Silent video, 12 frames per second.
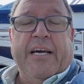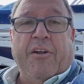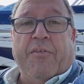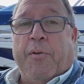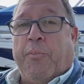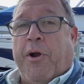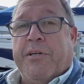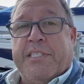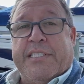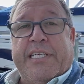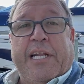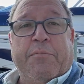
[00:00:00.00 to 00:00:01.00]
all of our
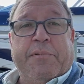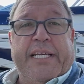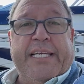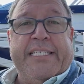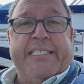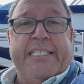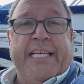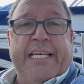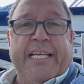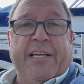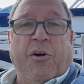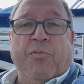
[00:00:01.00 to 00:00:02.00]
projects and updates,
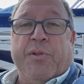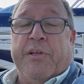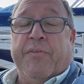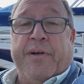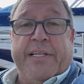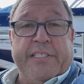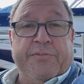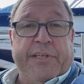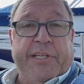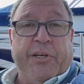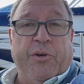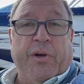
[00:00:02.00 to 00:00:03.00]
and hopefully you'll find this
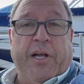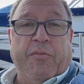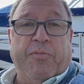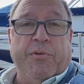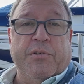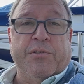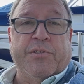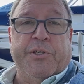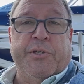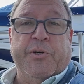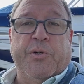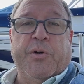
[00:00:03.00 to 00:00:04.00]
video helpful
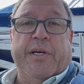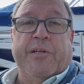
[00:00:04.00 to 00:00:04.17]
to you.